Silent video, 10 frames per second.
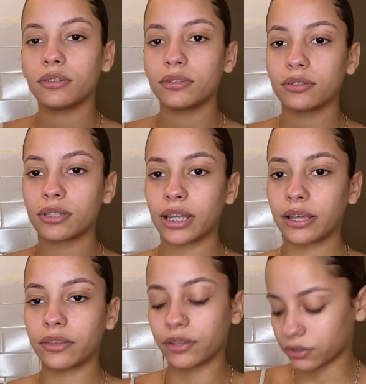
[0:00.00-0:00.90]
It's
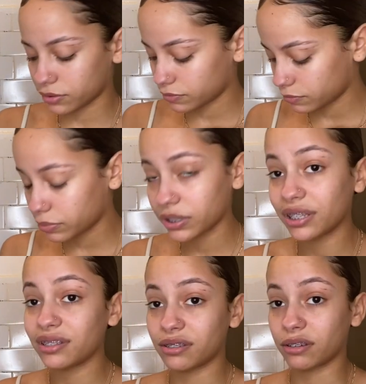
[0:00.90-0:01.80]
like the,
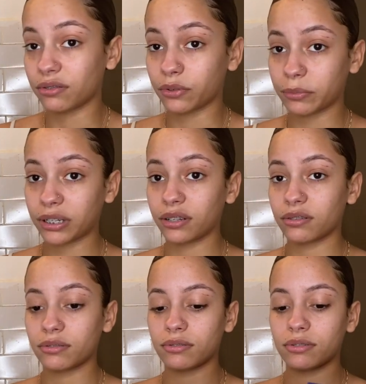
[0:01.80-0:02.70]
please ignore my
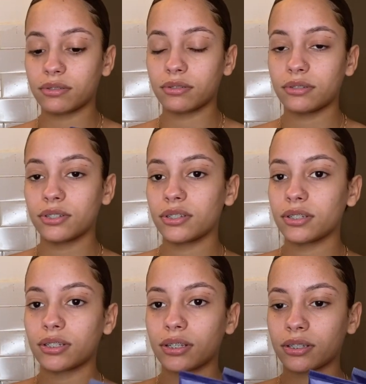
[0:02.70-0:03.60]
nails. It's
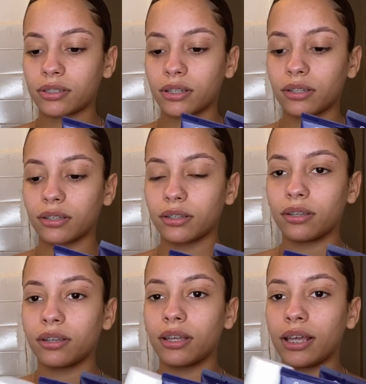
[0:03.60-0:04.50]
disgusting.
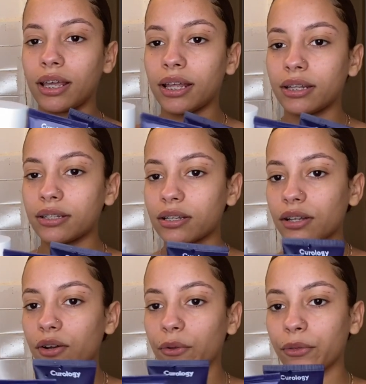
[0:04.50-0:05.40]
This
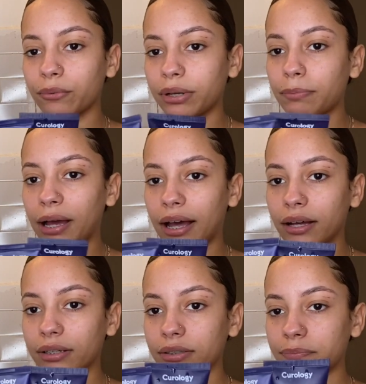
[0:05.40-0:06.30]
little three pack.